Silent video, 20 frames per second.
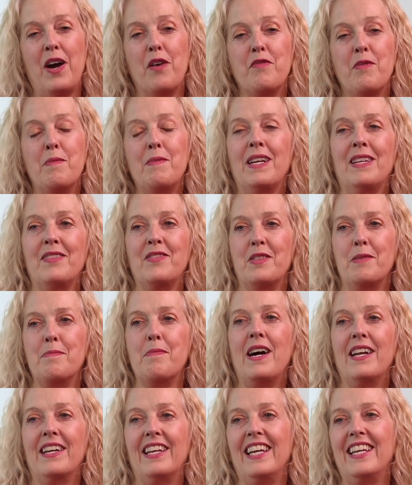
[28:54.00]
from London
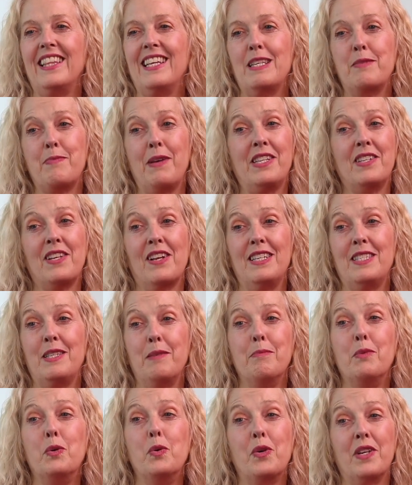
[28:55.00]
Money. They specialise
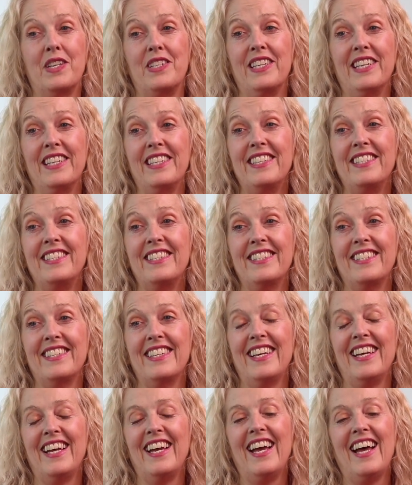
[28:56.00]
in mortgages.
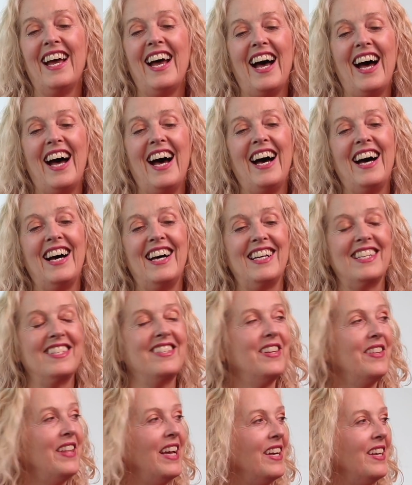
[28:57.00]

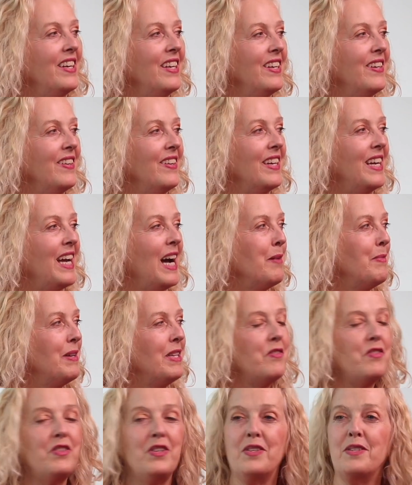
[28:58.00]
So they're going to come
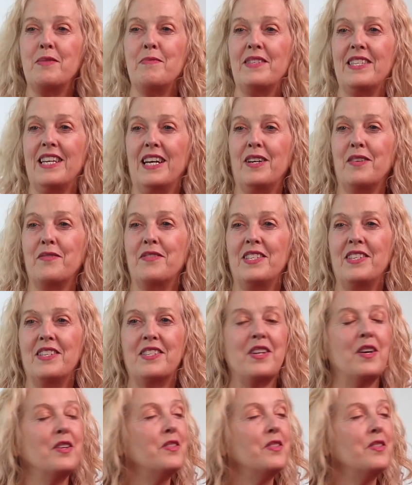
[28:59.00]
introduce themselves and just